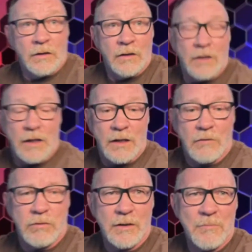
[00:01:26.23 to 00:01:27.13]

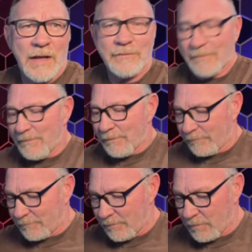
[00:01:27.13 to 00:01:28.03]
we'll get back to
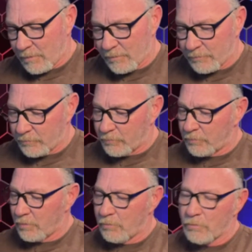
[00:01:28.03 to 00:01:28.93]
this.
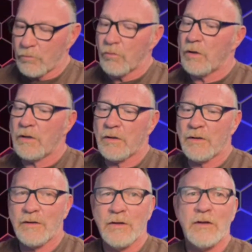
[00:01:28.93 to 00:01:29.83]
So
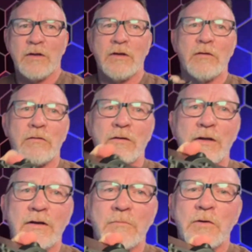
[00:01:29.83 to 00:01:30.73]
what we're going to
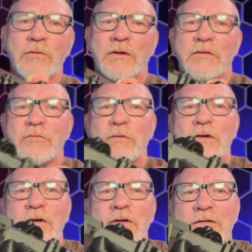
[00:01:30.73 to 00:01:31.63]
end up doing is we're
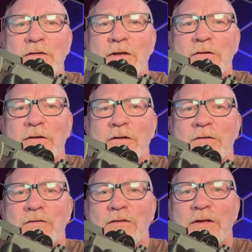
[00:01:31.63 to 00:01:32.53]
going to take a look and
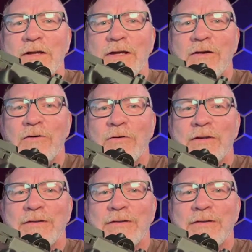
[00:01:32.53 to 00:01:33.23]
see how